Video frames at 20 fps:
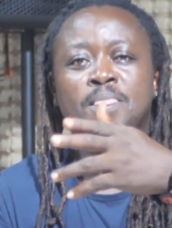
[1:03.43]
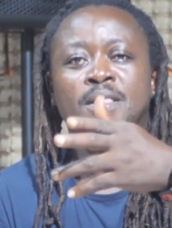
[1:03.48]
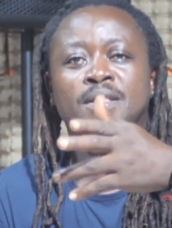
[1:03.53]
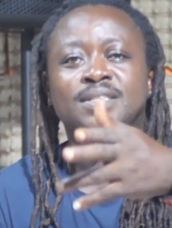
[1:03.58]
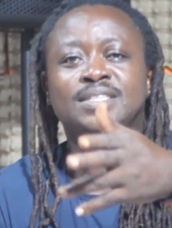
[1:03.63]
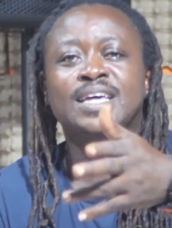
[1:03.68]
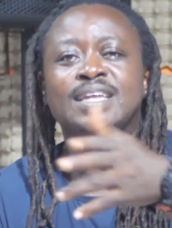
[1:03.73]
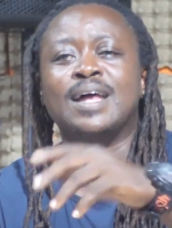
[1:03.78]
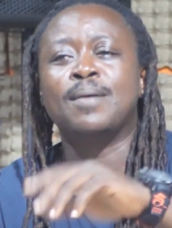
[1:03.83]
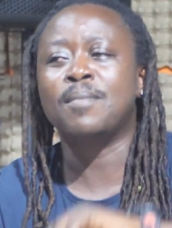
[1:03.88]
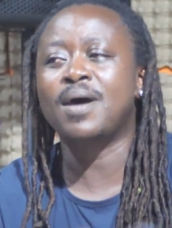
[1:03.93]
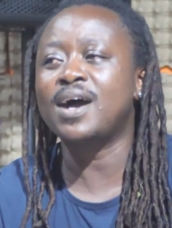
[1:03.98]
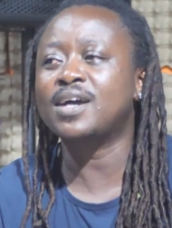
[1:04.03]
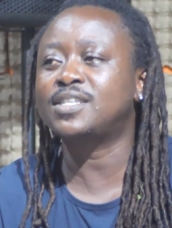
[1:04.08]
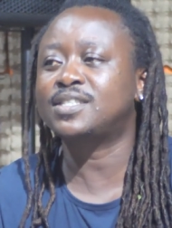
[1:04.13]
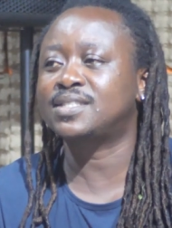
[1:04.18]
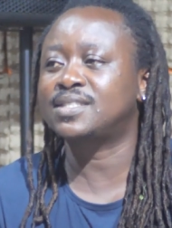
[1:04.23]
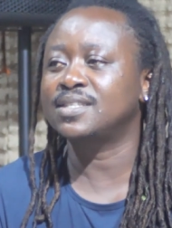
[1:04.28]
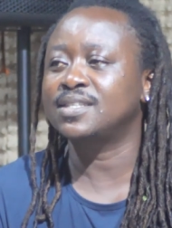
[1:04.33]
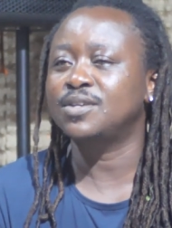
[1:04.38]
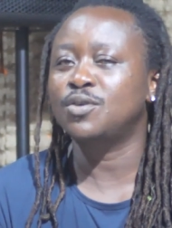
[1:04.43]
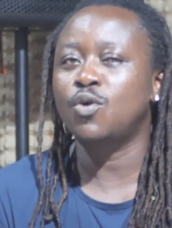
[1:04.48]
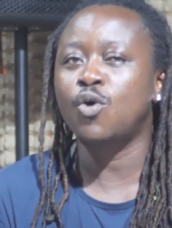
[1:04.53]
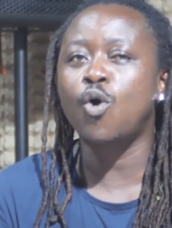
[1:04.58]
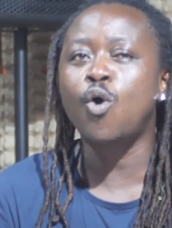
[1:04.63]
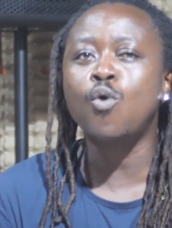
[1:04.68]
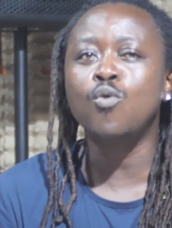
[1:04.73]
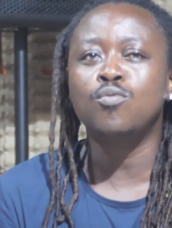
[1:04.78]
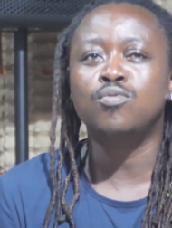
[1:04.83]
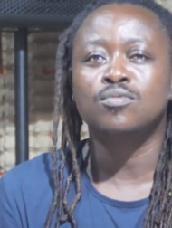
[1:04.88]
Then I'm asked,
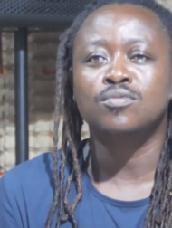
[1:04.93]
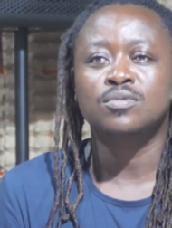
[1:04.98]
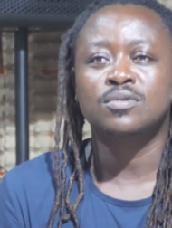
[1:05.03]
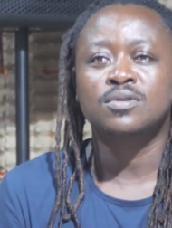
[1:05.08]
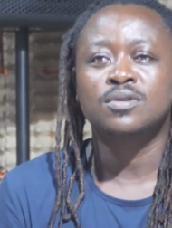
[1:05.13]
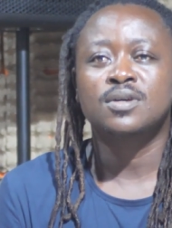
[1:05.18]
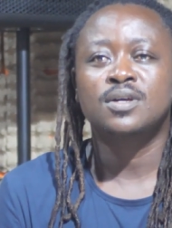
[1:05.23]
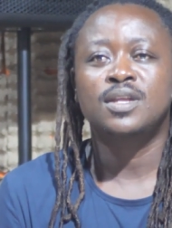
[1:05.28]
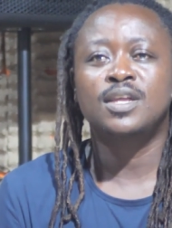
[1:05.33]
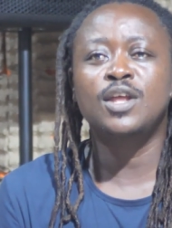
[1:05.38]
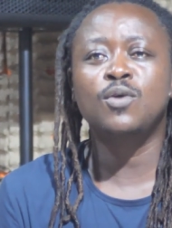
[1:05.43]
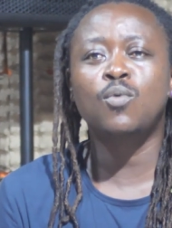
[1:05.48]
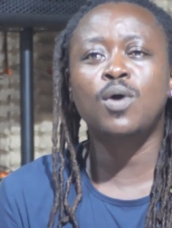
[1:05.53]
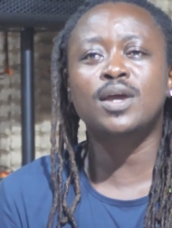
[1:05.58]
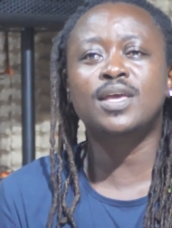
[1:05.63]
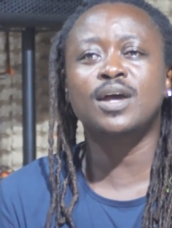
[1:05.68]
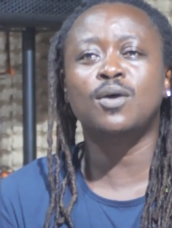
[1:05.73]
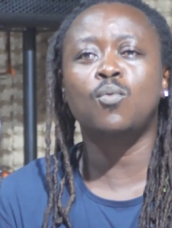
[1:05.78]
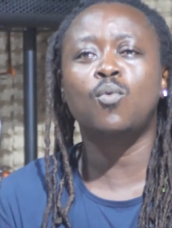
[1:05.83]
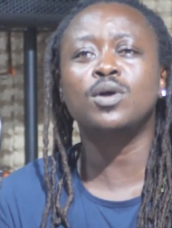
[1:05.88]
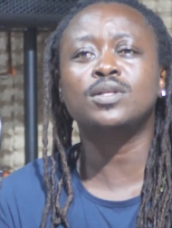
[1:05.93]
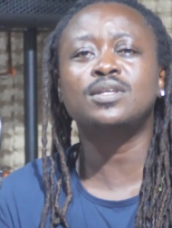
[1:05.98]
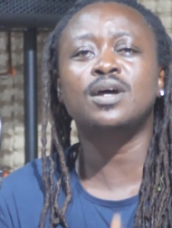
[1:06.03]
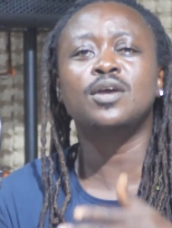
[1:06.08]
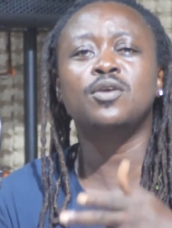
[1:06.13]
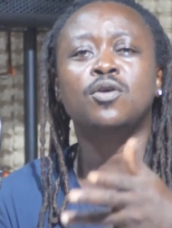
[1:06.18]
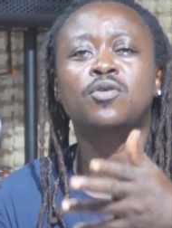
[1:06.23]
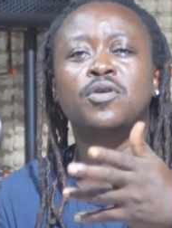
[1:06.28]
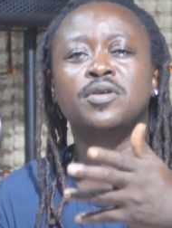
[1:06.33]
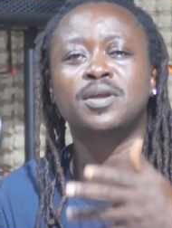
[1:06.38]
oh, Linguakat, what
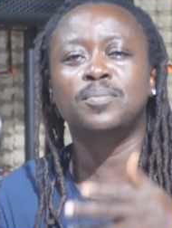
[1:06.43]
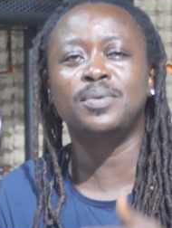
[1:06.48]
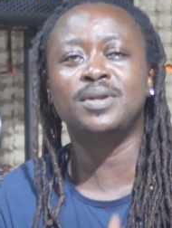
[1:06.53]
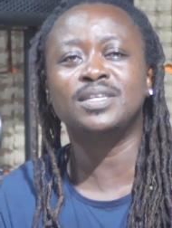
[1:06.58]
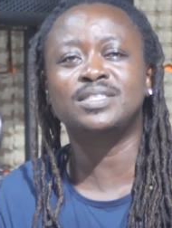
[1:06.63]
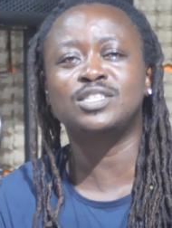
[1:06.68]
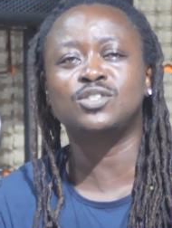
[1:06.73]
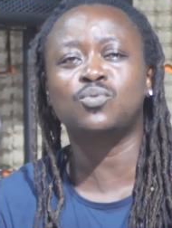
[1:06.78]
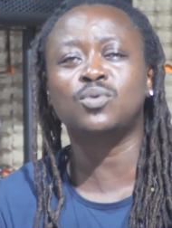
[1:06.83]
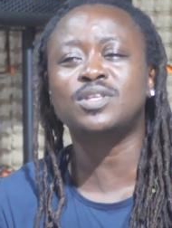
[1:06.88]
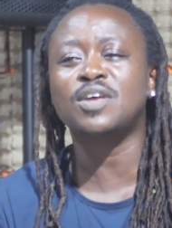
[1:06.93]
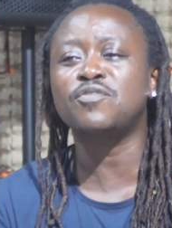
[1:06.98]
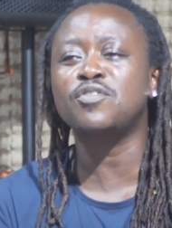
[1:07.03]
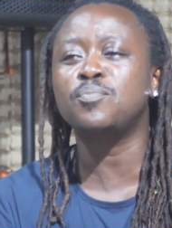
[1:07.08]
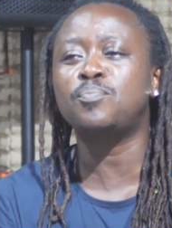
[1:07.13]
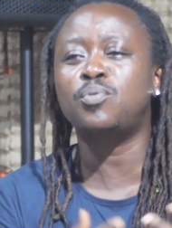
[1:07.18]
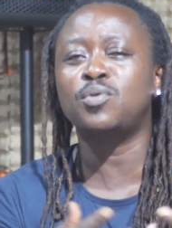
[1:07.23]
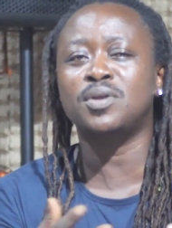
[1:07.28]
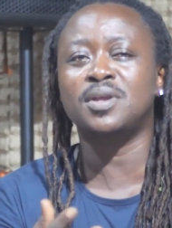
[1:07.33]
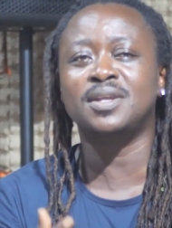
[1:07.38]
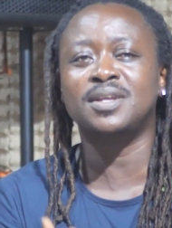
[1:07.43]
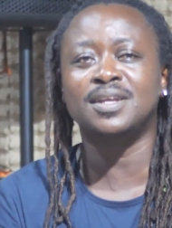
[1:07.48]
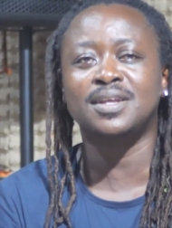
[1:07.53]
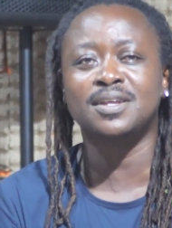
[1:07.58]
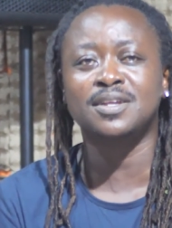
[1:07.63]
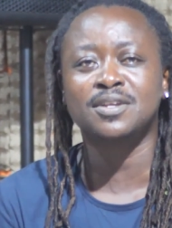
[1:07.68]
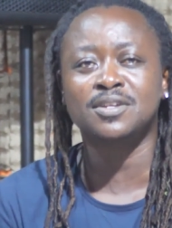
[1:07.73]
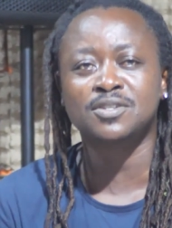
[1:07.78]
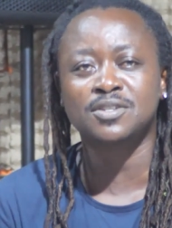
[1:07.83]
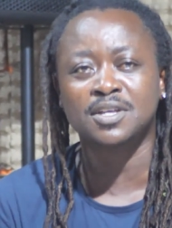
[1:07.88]
are your credibilities? What have you put in
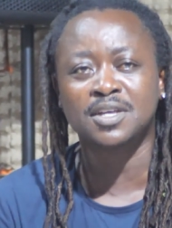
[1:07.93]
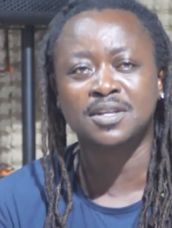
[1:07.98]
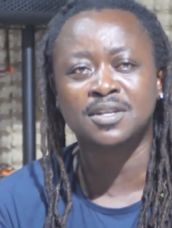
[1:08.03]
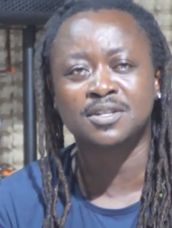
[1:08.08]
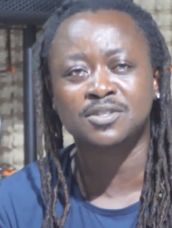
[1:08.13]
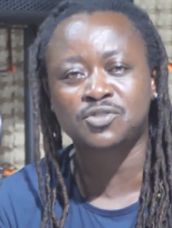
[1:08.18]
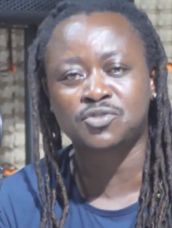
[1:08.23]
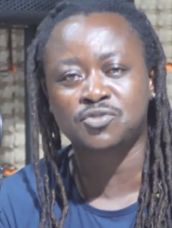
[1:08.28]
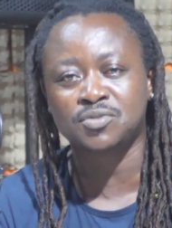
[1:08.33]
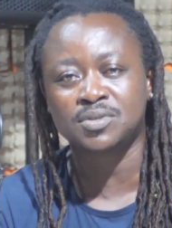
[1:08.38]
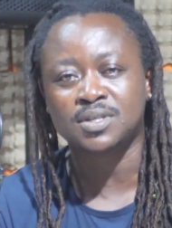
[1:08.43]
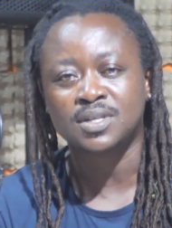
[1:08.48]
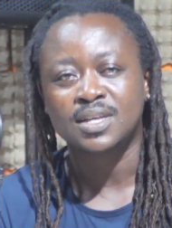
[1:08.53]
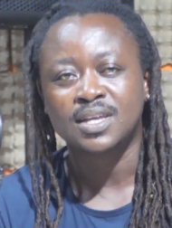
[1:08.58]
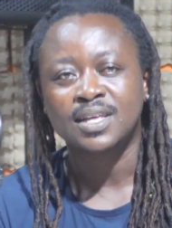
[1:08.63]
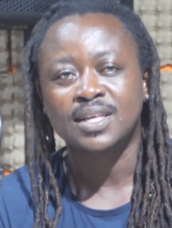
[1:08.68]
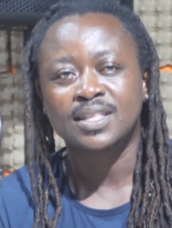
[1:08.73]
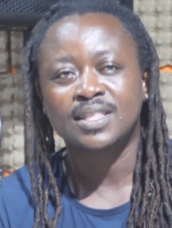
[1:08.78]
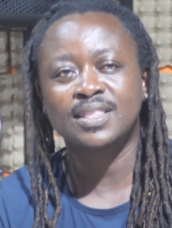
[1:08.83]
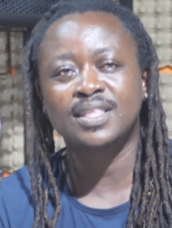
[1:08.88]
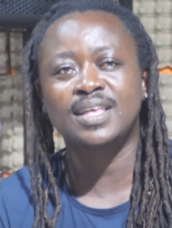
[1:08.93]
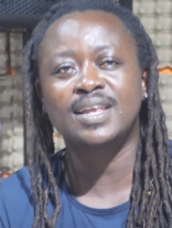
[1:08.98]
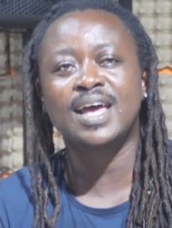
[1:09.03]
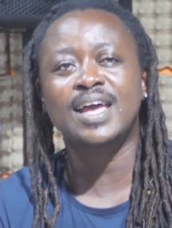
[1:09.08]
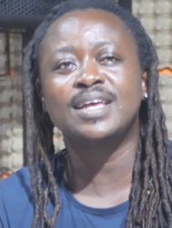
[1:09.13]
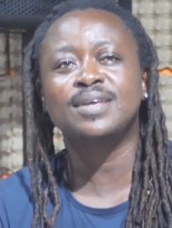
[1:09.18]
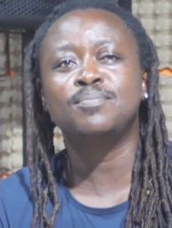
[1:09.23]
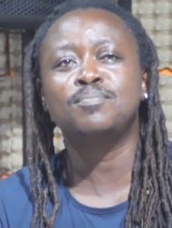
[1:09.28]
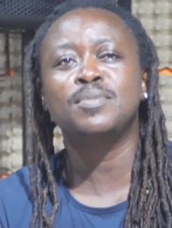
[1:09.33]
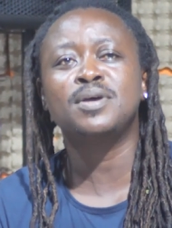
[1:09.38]
the industry? Then
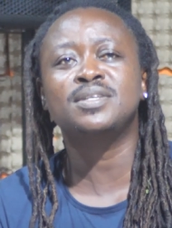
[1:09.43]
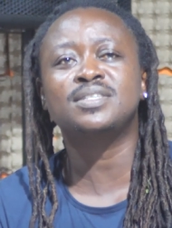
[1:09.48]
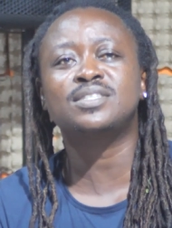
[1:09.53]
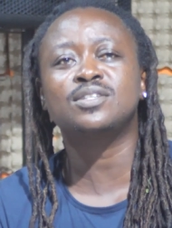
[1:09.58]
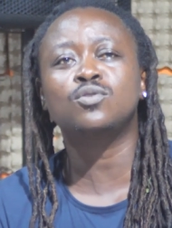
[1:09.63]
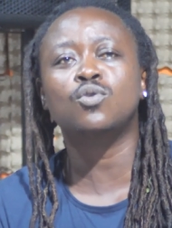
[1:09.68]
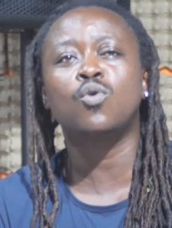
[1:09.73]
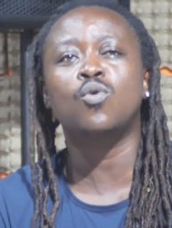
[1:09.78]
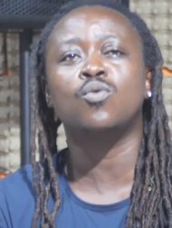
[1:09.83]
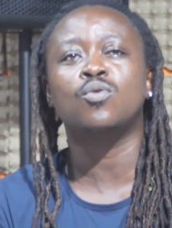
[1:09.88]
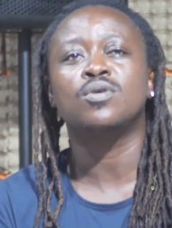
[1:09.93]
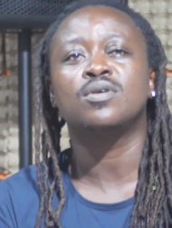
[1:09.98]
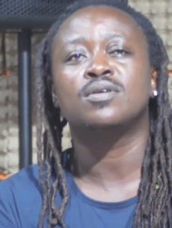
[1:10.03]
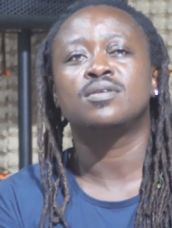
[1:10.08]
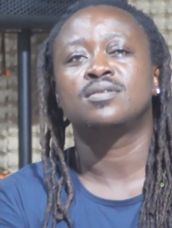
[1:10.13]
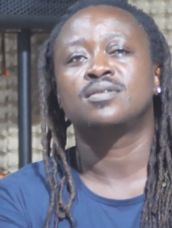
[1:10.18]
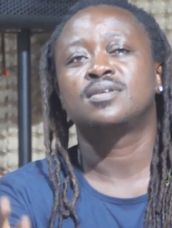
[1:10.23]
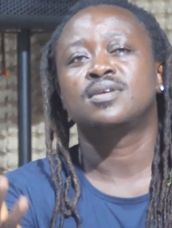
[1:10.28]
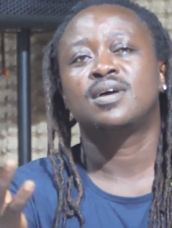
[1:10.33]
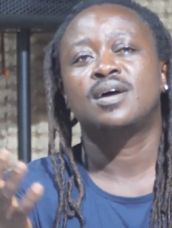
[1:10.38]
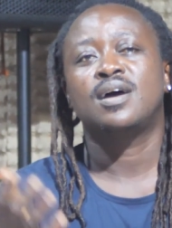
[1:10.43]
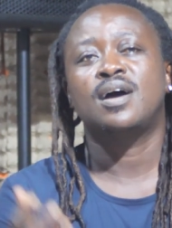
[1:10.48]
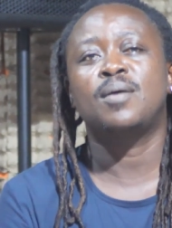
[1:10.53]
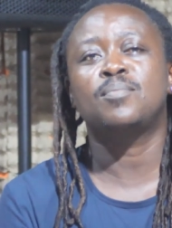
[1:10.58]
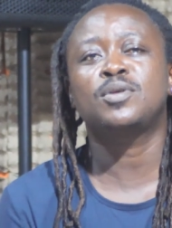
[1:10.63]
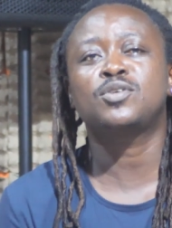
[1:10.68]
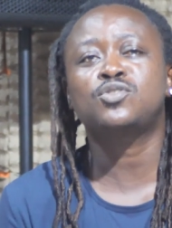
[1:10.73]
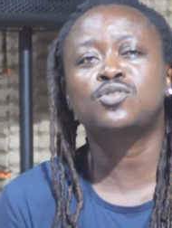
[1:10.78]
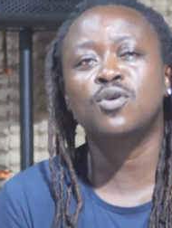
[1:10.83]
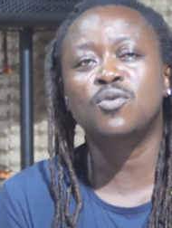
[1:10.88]
I mentioned, oh,
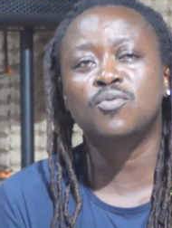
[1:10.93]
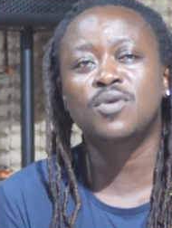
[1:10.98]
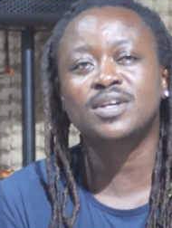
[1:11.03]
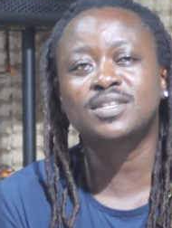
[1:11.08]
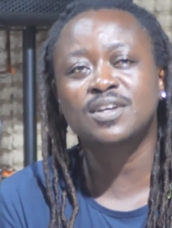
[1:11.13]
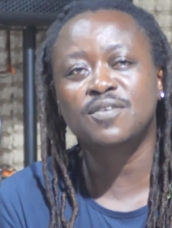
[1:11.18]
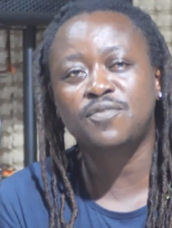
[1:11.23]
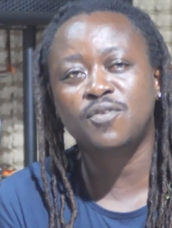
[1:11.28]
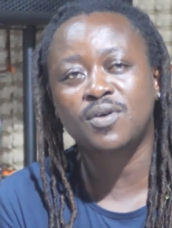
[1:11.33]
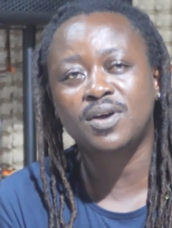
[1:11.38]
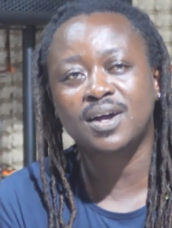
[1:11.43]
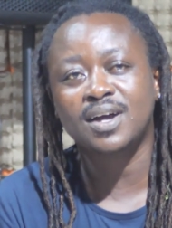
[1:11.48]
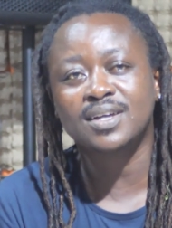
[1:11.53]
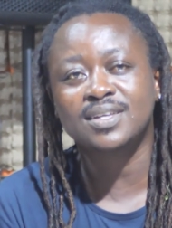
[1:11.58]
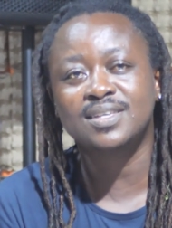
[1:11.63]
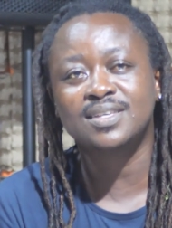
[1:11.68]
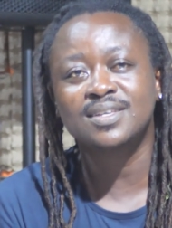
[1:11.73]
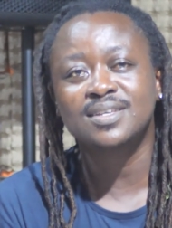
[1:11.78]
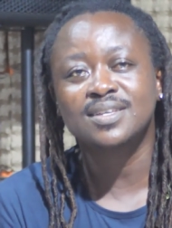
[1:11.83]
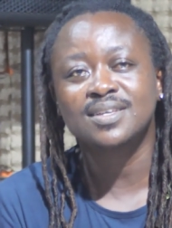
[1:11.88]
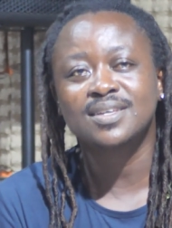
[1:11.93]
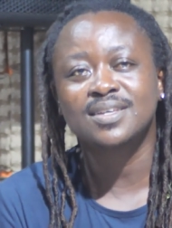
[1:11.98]
I'm the songwriter for Khaki.